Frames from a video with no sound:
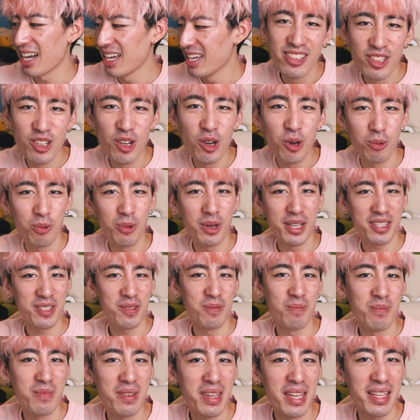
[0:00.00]
know what to
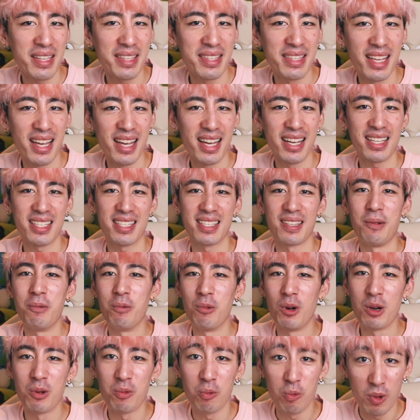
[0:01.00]
make next and
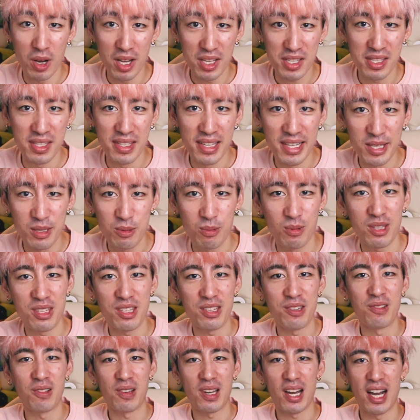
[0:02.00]
what resonates with
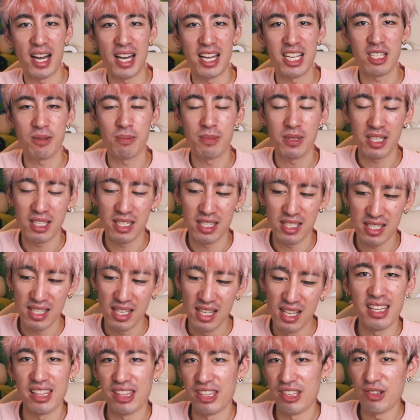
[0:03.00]
you guys, because
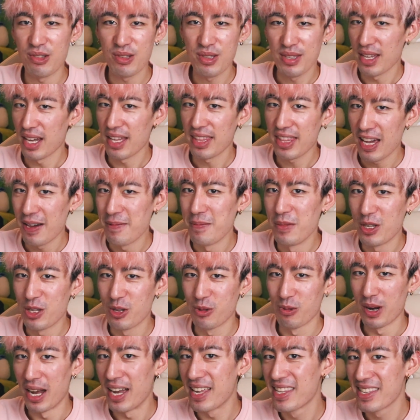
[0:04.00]
there's not that much
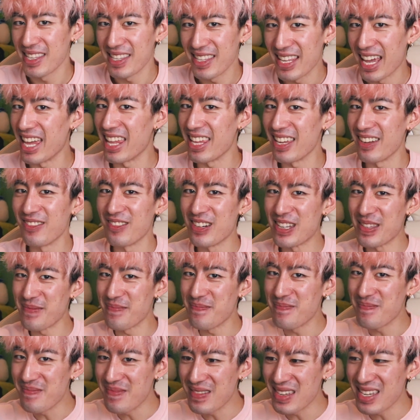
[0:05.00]
resonating with
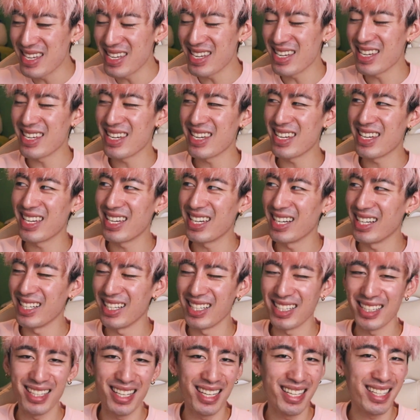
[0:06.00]
me
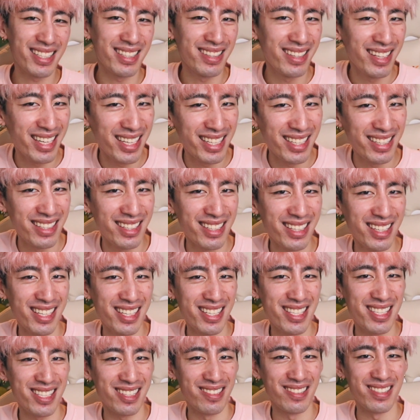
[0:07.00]
like lately,
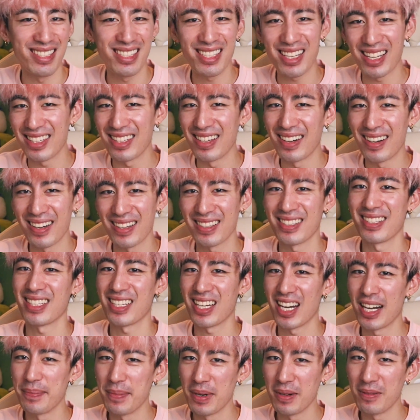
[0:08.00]
so it's kind of hard to
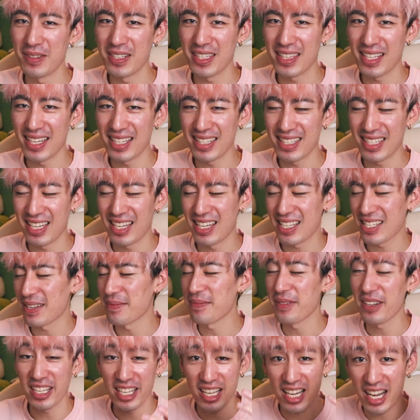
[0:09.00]
come up with ideas. I
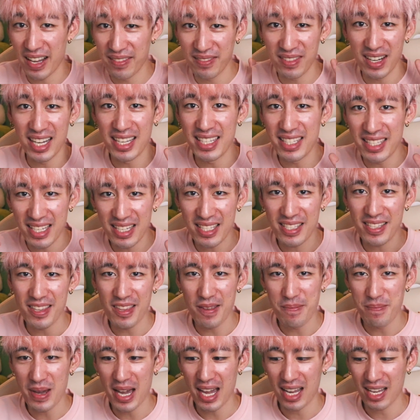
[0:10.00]
mean, I have ideas in the
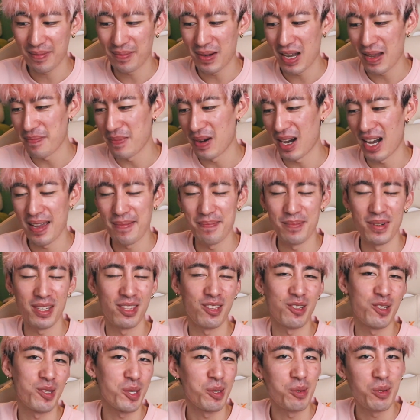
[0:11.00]
back of my mind, but
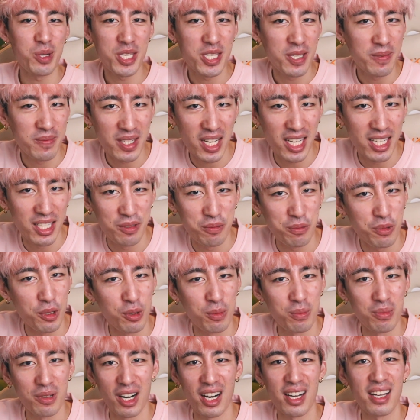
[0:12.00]
there's always some kind of
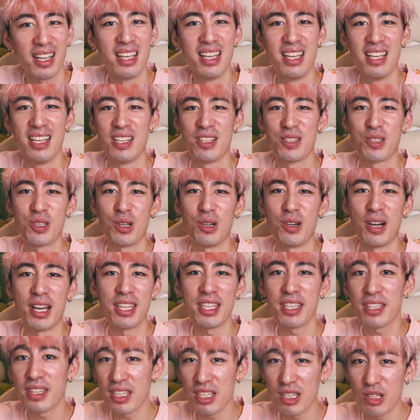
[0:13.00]
roadblock. So
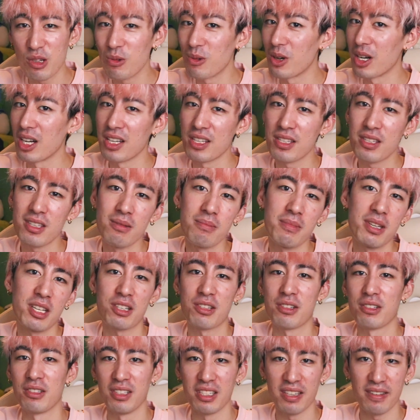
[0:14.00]
anything you want to see, make
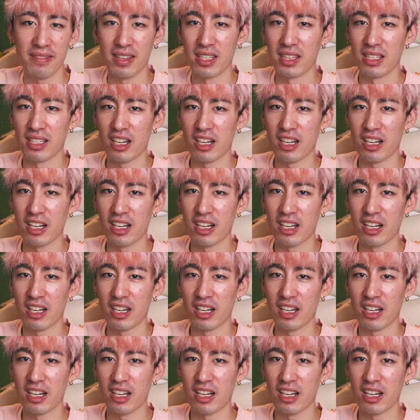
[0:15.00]
sure to leave it in the